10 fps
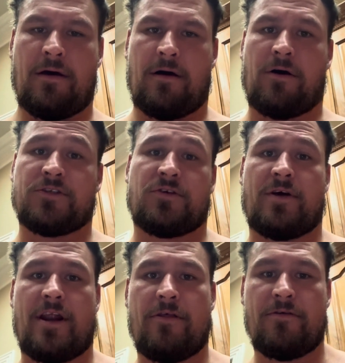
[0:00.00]
Also,
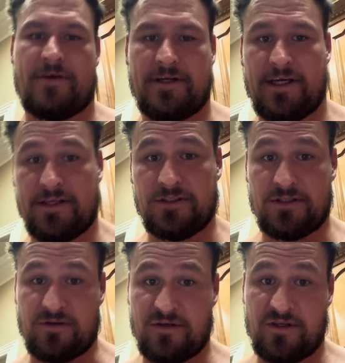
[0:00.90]
another thing to
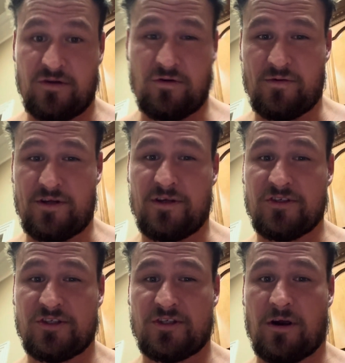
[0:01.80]
consider too, when you
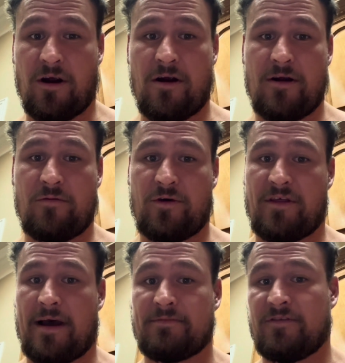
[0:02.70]
start
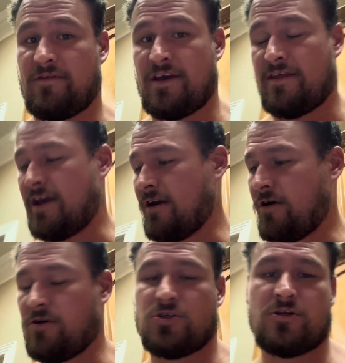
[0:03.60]
with OPTAVIA, they
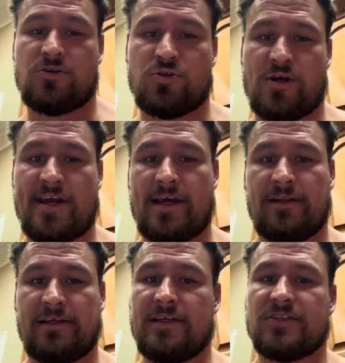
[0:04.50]
encourage you to drink
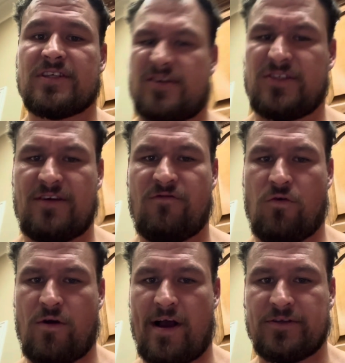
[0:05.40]
at least
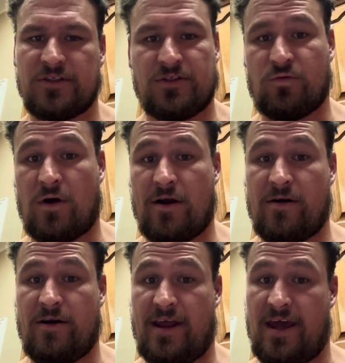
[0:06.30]
64 ounces of
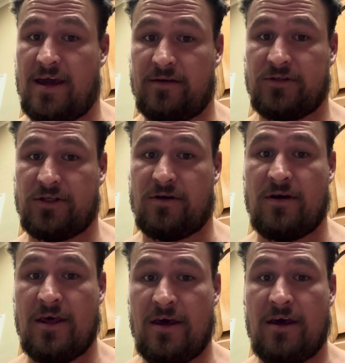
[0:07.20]
water a day. So
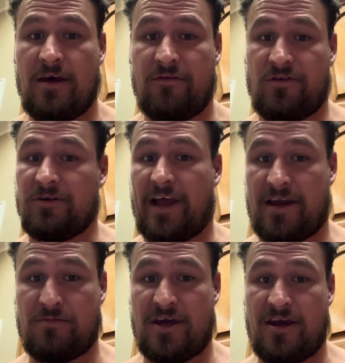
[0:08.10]
if you're
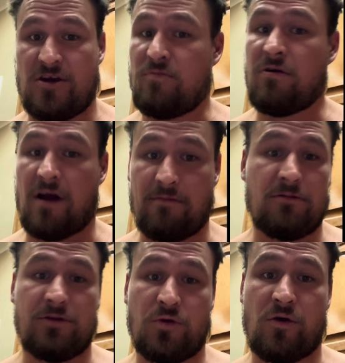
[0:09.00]
like me, you
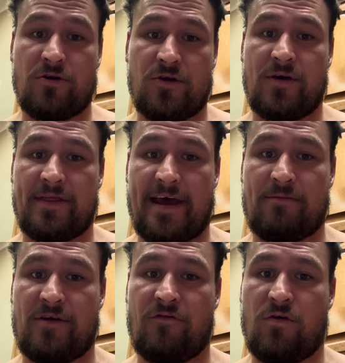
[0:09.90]
probably weren't doing
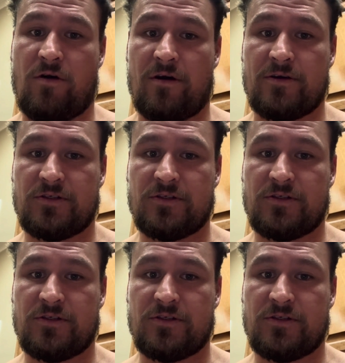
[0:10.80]
that before.